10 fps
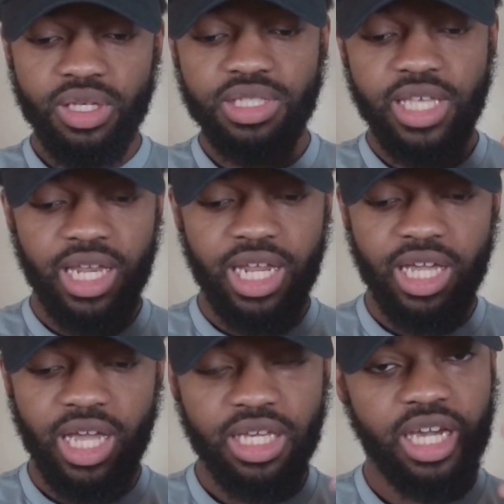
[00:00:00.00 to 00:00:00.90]
is that
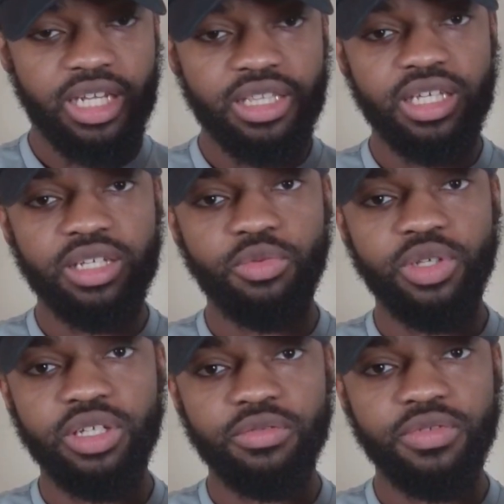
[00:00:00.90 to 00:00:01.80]
like I kind of think
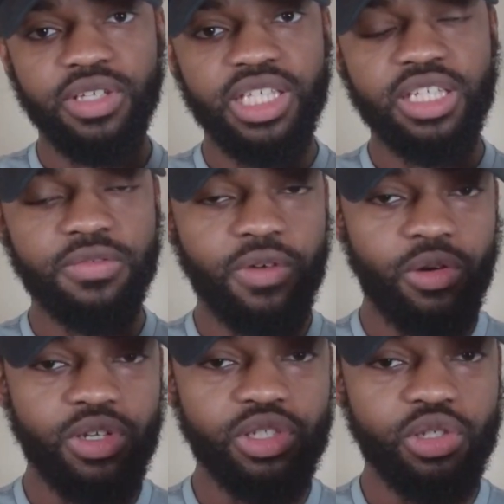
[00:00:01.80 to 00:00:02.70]
we forget that the
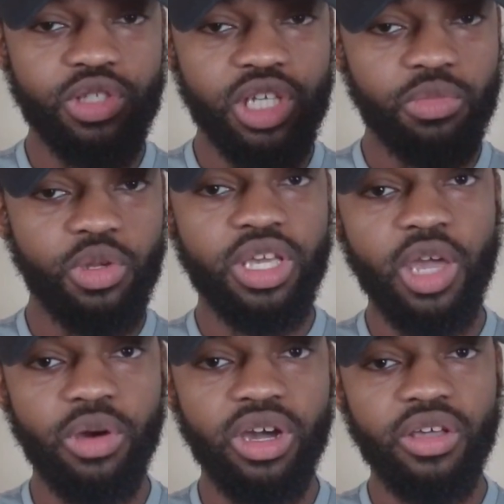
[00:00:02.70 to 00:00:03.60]
phone is used to
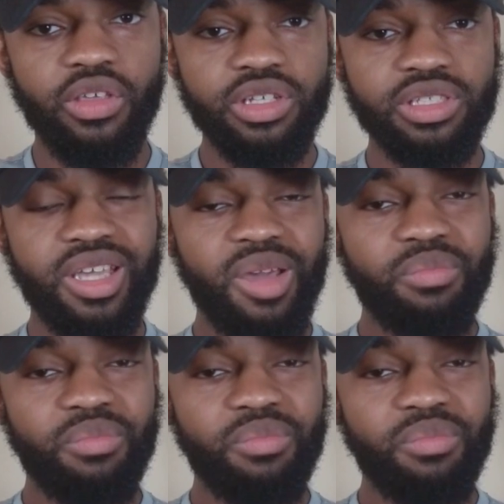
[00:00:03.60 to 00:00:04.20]
communicate with others,